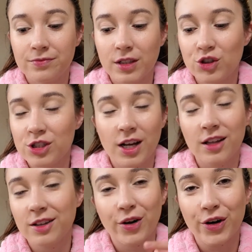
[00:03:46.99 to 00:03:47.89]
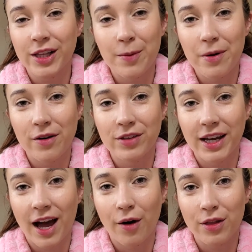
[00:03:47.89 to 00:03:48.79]
just like a little clip of
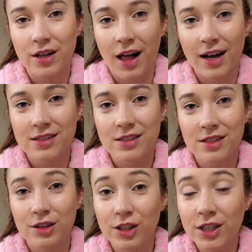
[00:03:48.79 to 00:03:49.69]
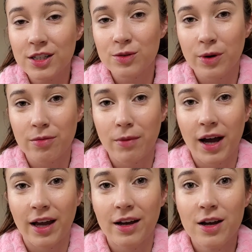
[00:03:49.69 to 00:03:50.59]
like how the class looks with
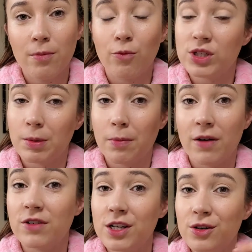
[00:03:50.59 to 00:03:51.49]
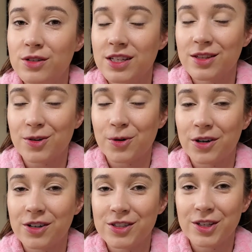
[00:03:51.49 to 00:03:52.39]
some of my videos in the
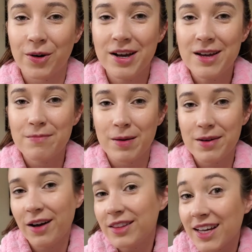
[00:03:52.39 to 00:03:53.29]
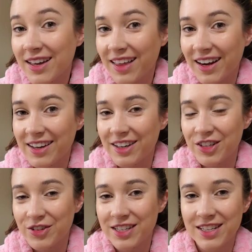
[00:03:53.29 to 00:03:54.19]
corner. So maybe I'll link that here and
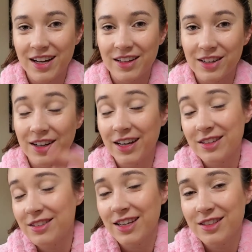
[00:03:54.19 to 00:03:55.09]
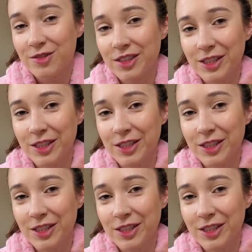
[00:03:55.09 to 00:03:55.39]
you can take a look. It's really